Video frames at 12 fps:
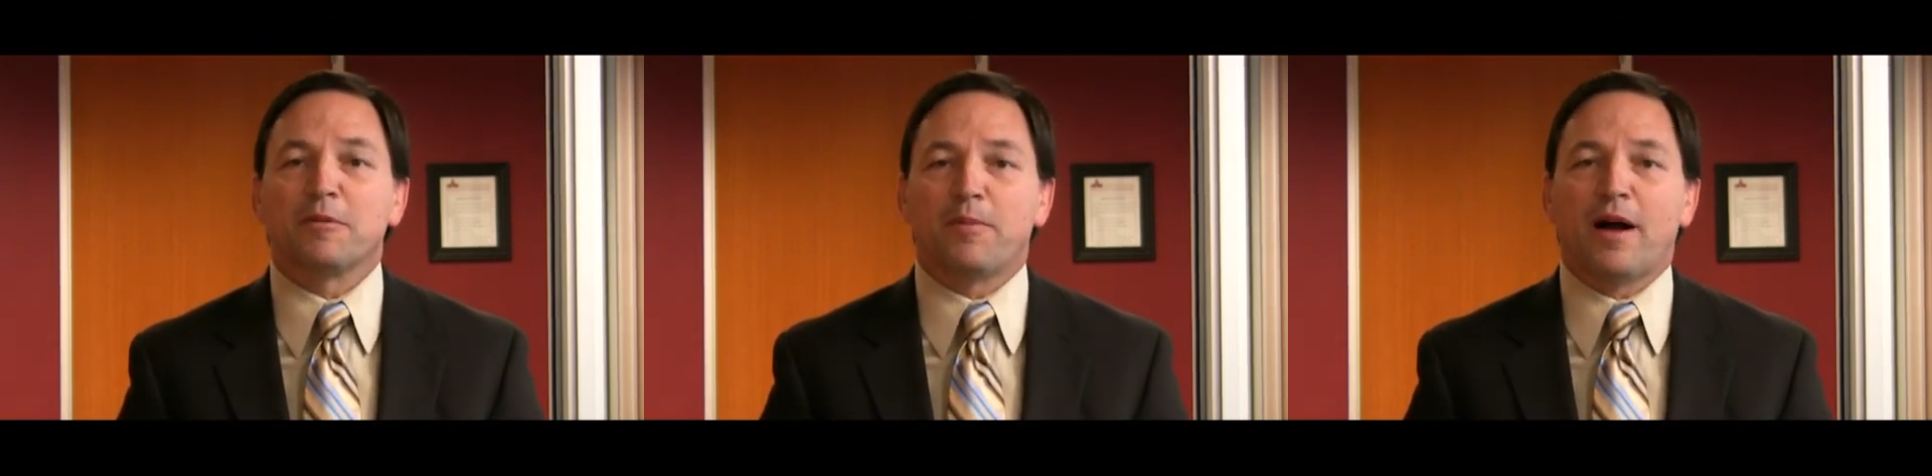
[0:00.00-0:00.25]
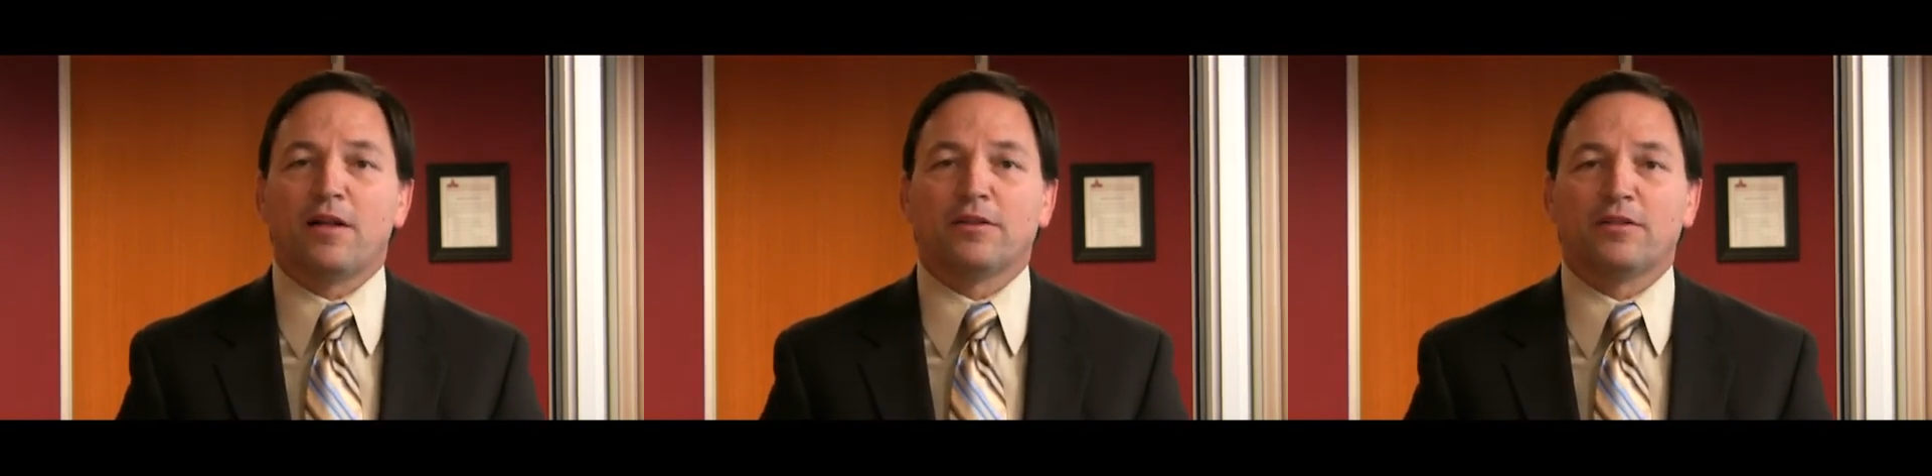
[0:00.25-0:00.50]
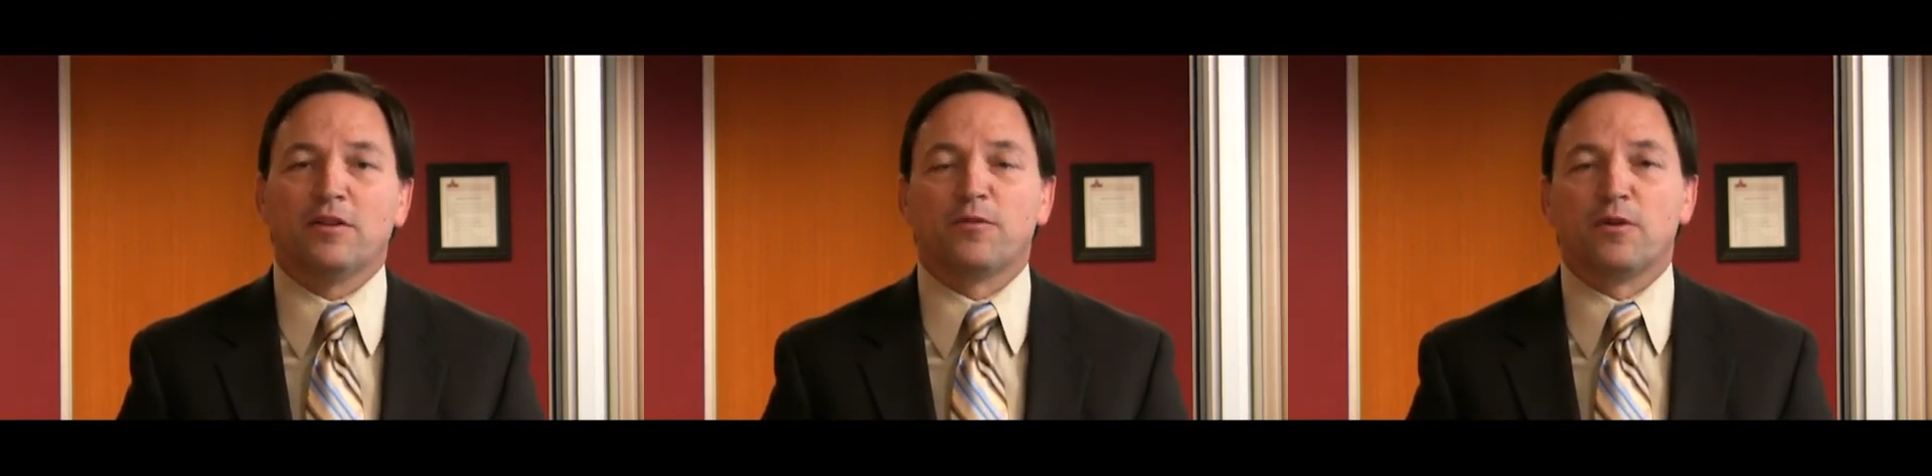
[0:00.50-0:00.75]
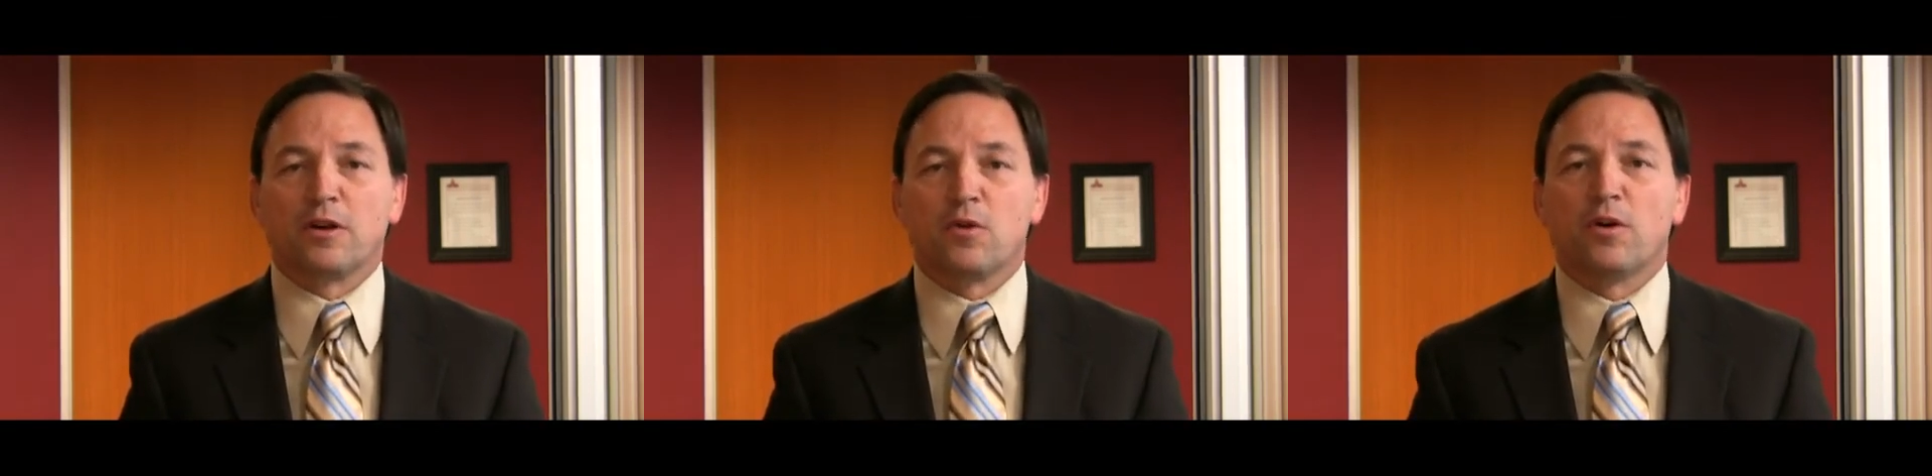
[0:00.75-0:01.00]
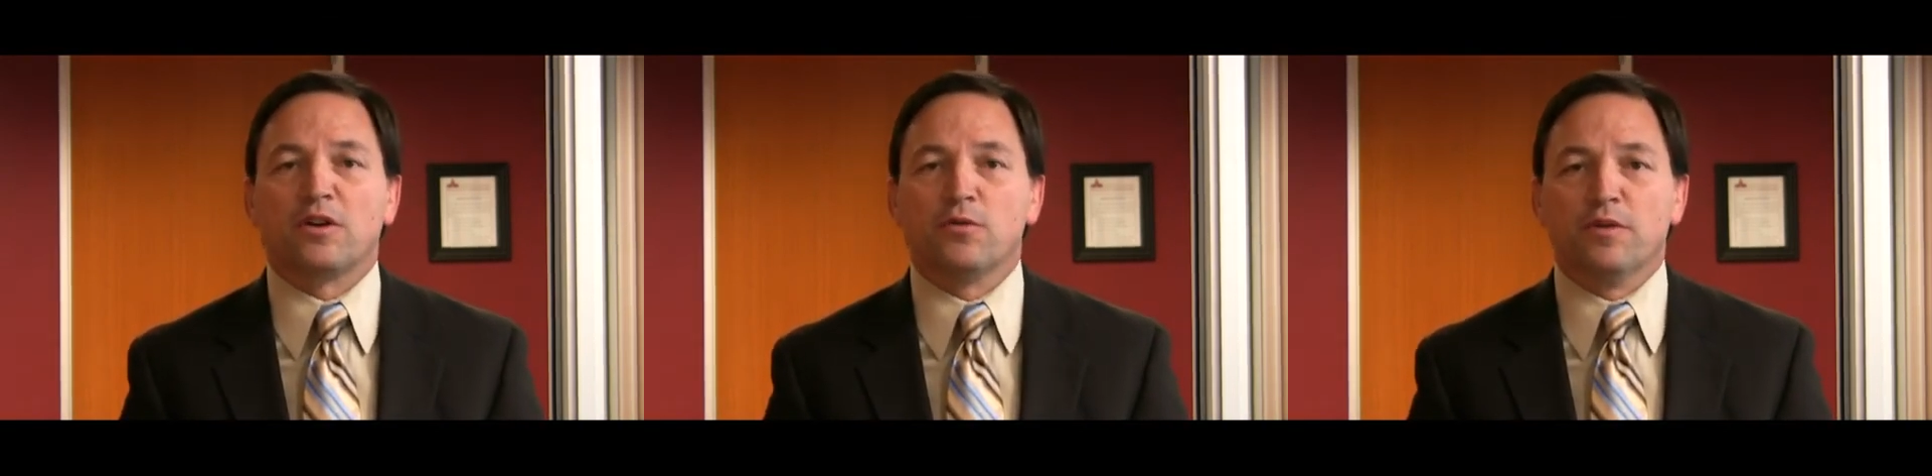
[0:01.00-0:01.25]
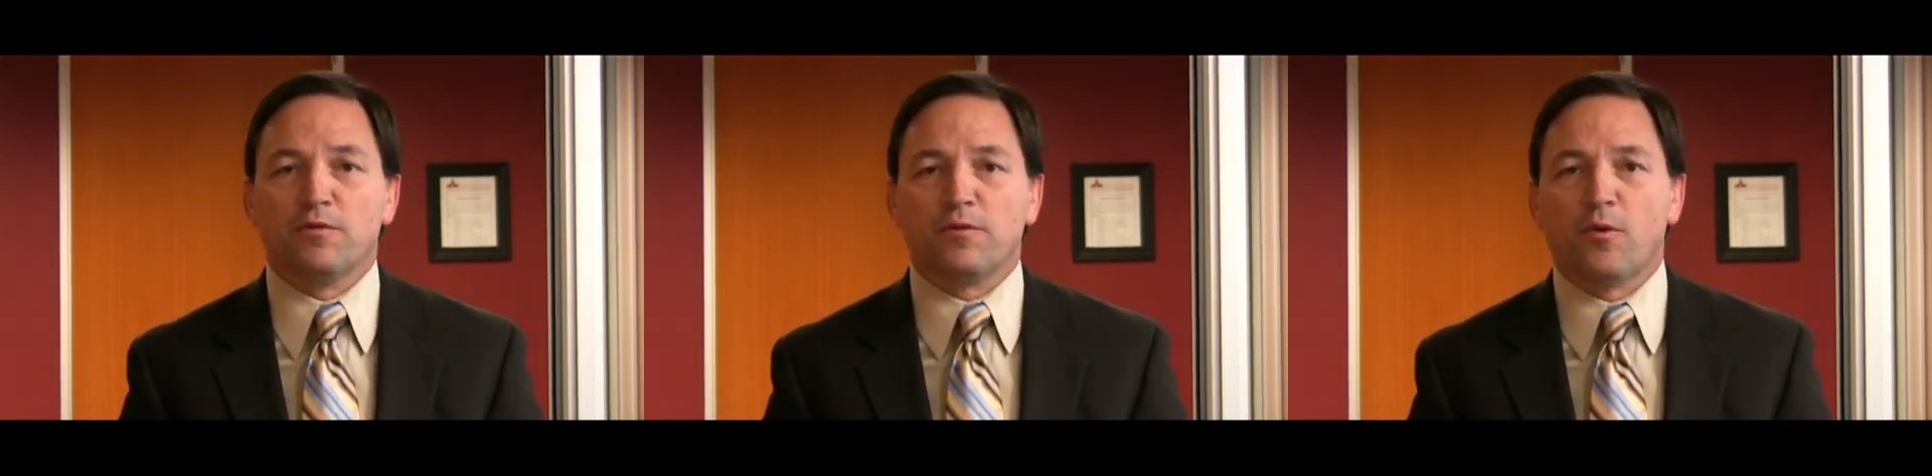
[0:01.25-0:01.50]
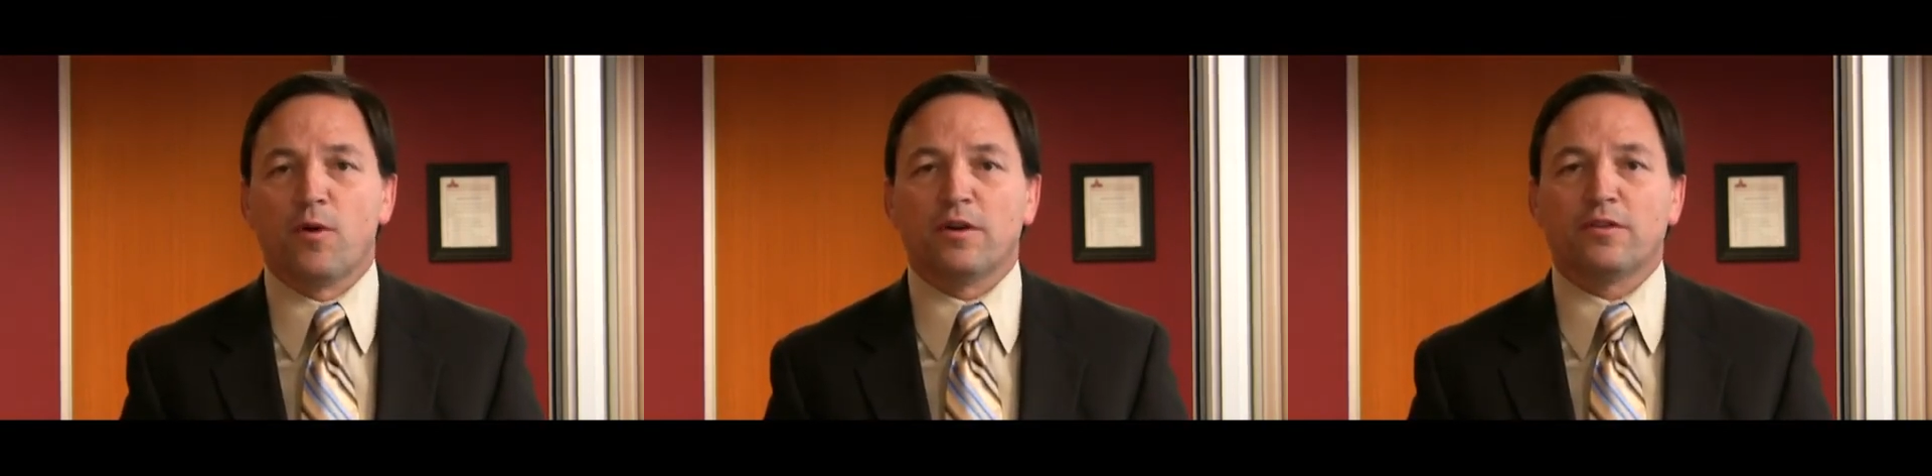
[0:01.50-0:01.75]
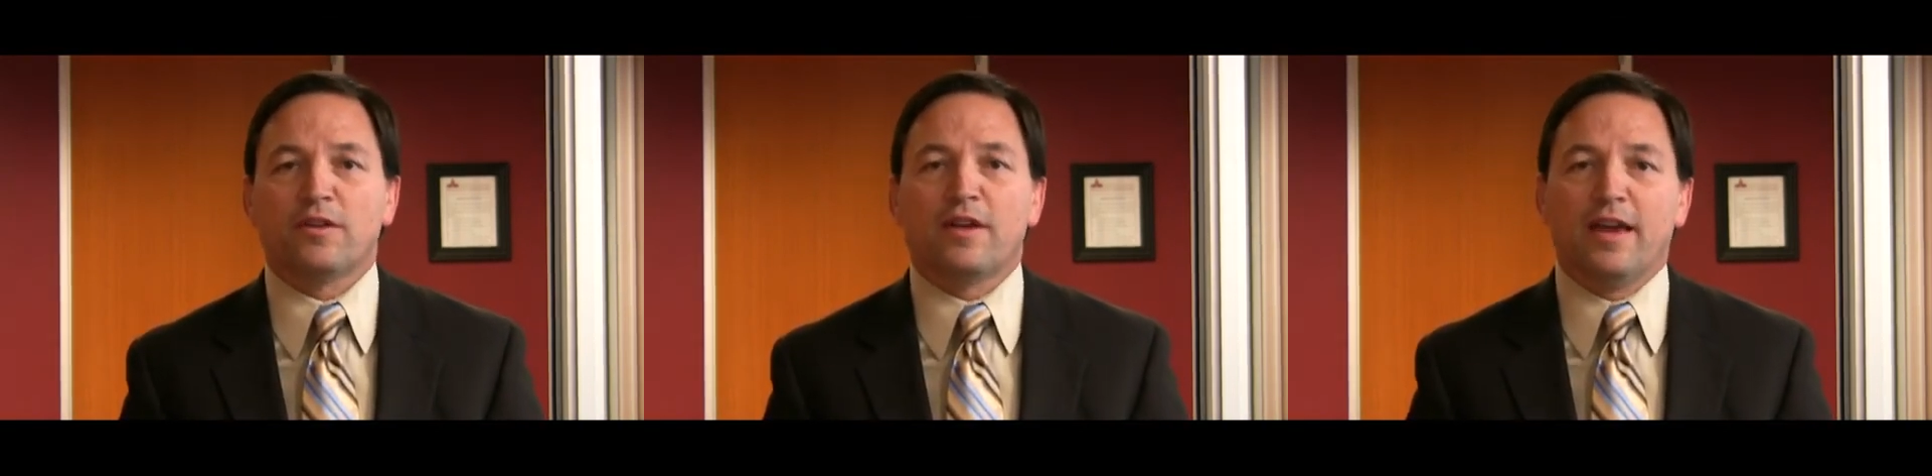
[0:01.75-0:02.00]
policy for a court to
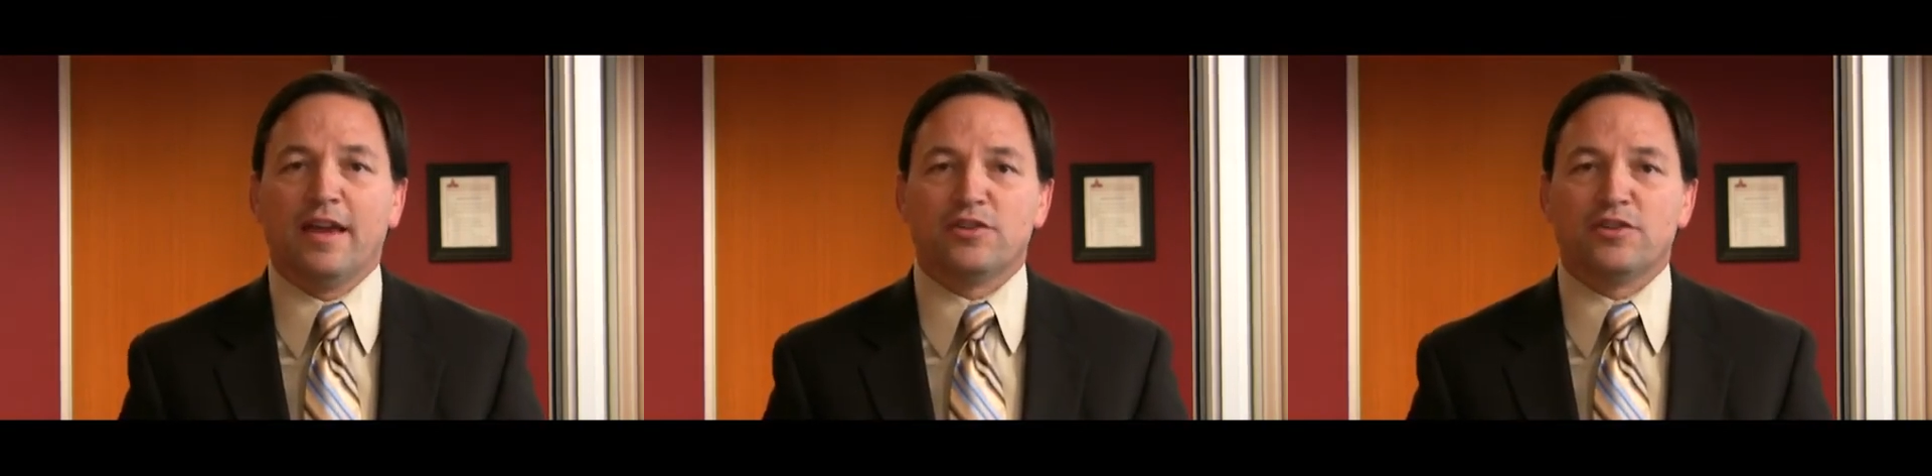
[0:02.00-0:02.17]
enforce a